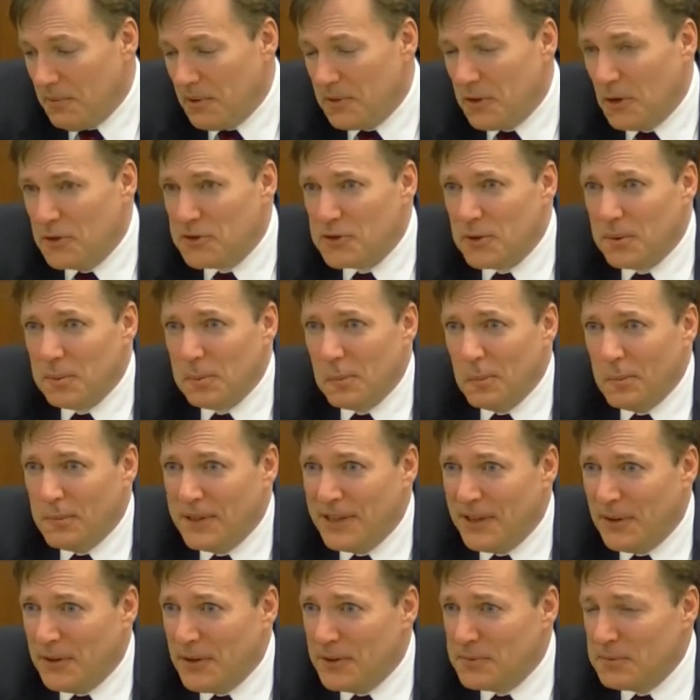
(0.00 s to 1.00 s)
those are
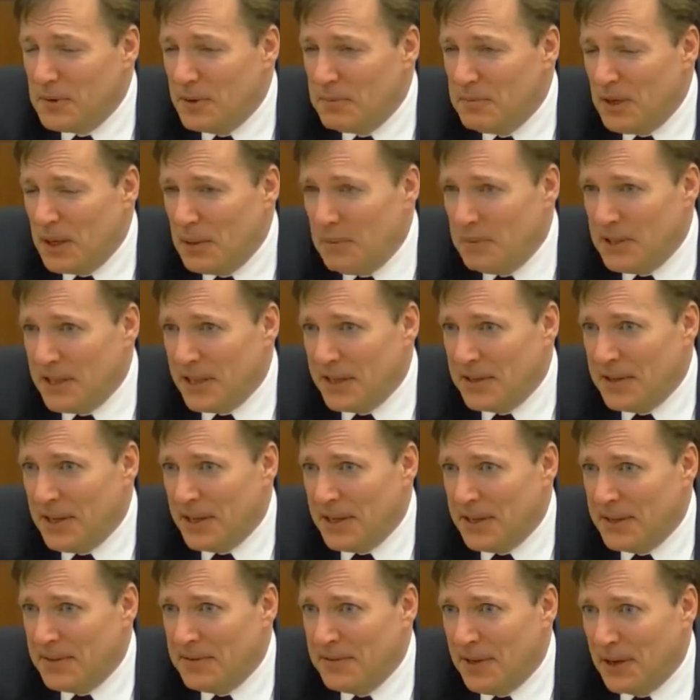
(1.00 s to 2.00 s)
you know those they don't be the,
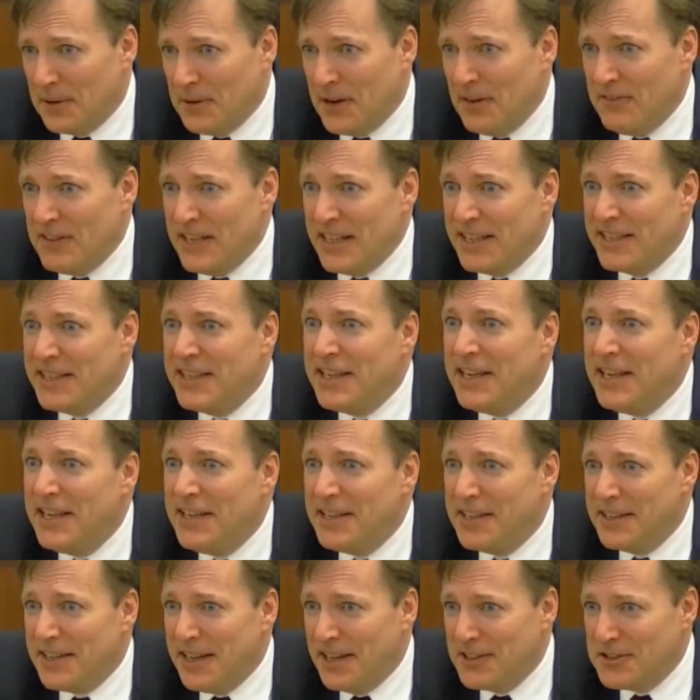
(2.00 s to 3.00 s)
any I don't have any
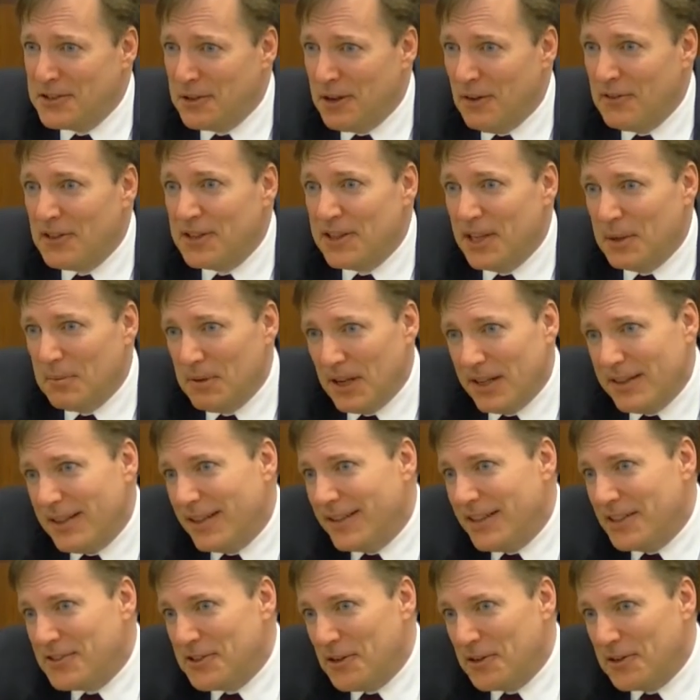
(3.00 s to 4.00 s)
key to answer everything, but I
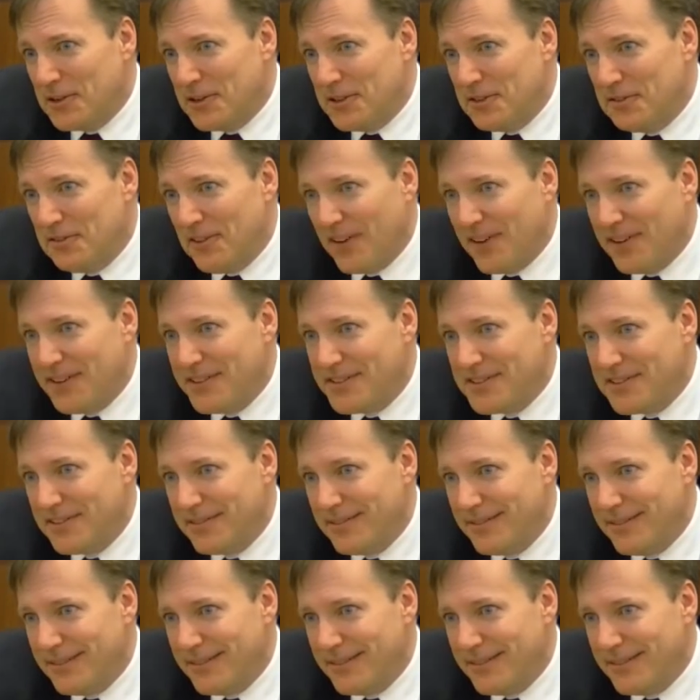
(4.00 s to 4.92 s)
think that's all good advice.